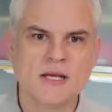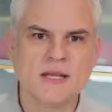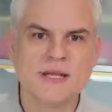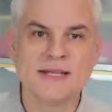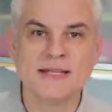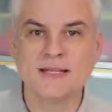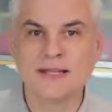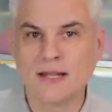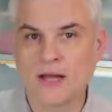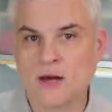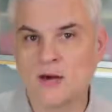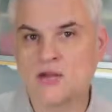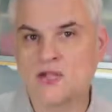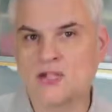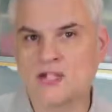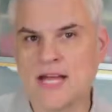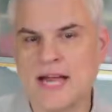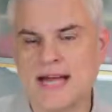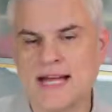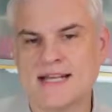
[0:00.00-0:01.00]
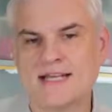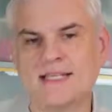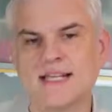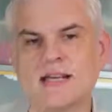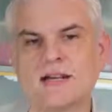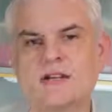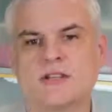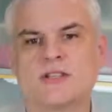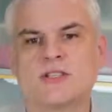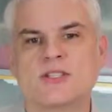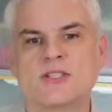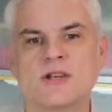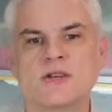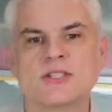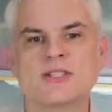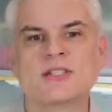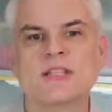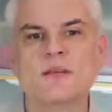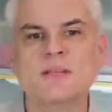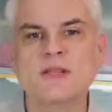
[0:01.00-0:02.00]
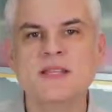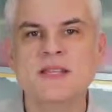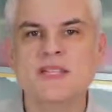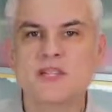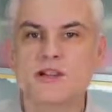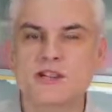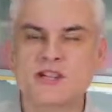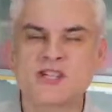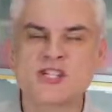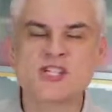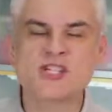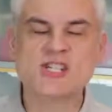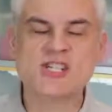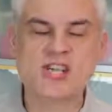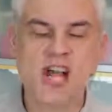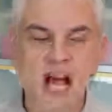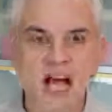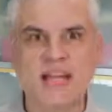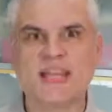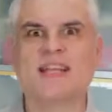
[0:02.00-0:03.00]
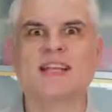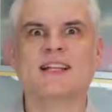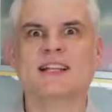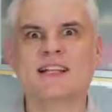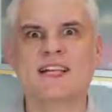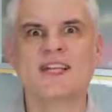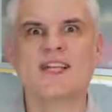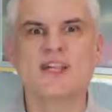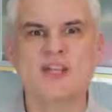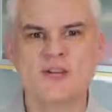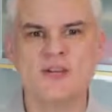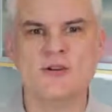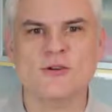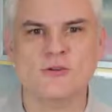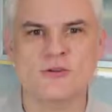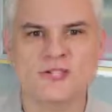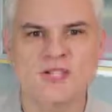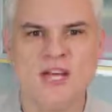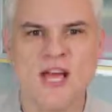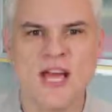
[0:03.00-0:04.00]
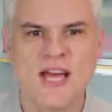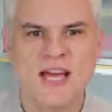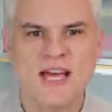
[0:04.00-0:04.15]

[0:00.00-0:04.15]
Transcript: in large data centers. So some of these are shockingly huge,